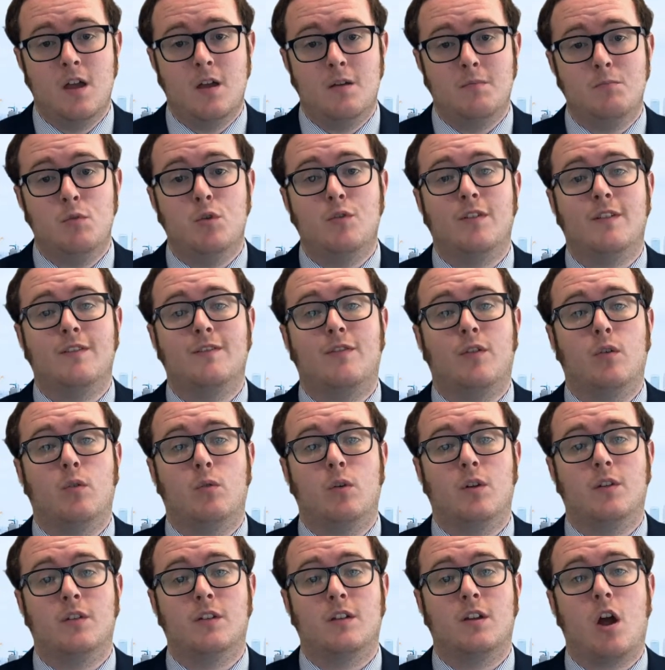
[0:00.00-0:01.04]
Moving
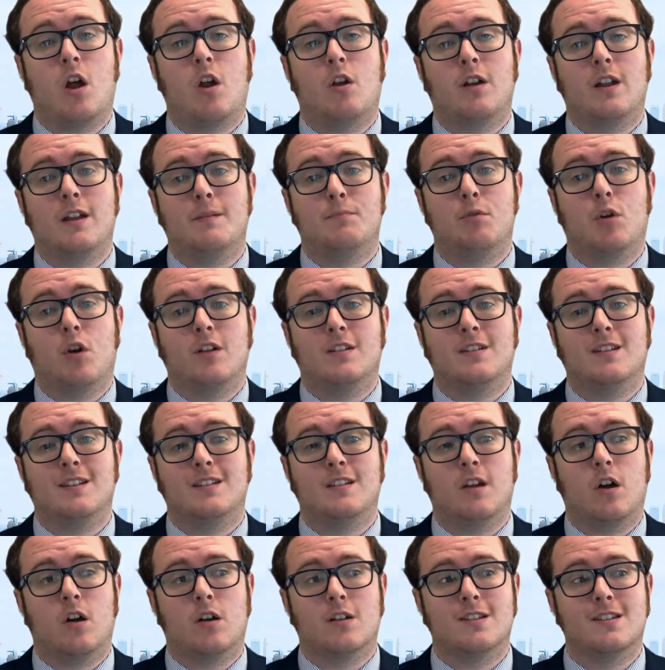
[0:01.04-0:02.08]
forward, currently prices
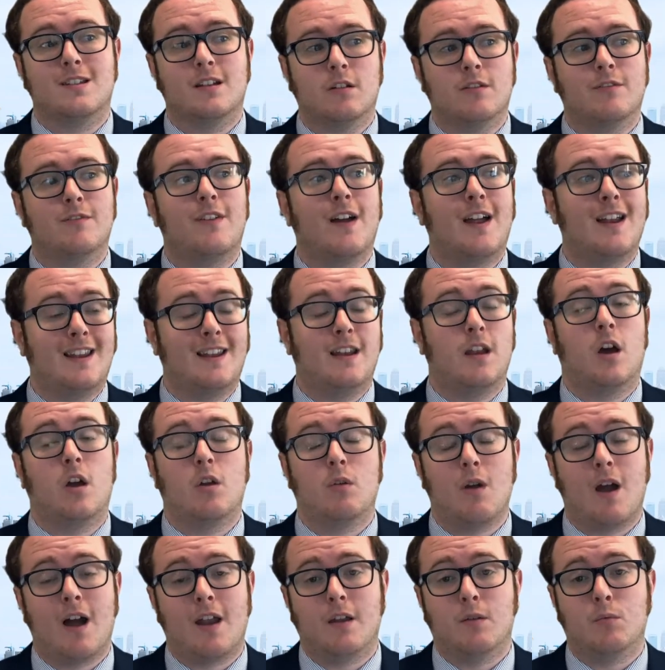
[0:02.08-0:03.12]
are still fairly low
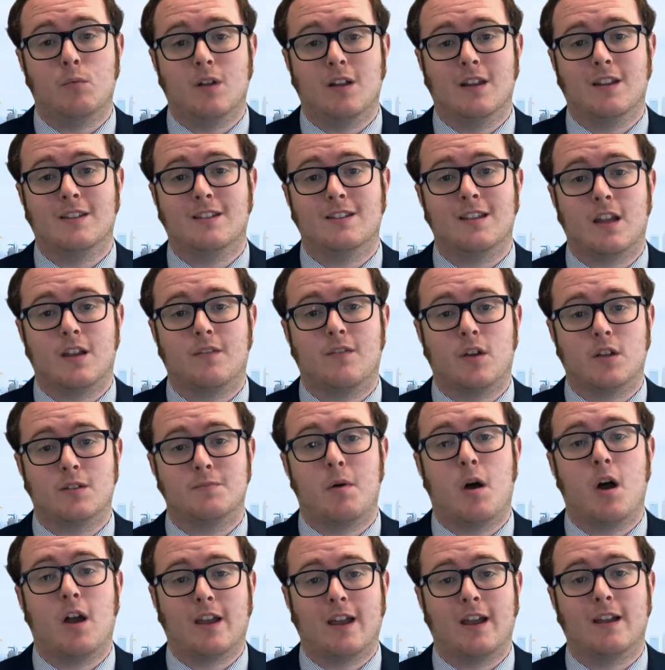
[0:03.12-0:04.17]
and it will incentivise
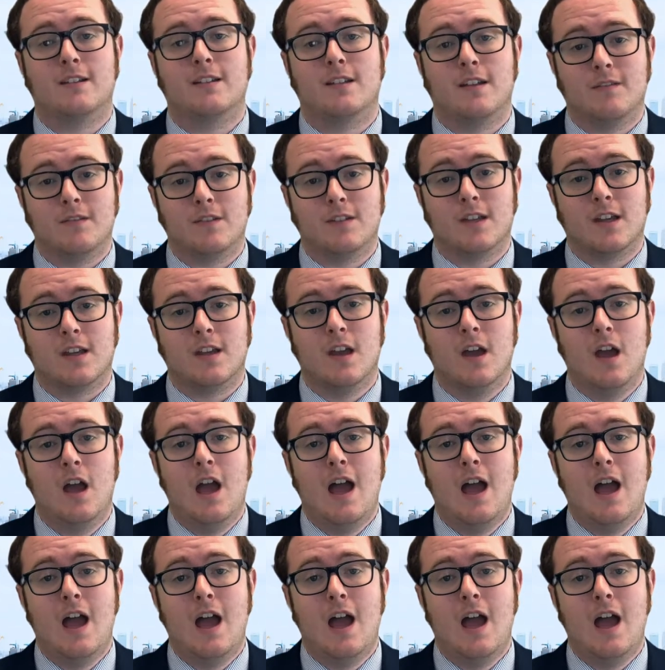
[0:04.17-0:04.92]
buying activity.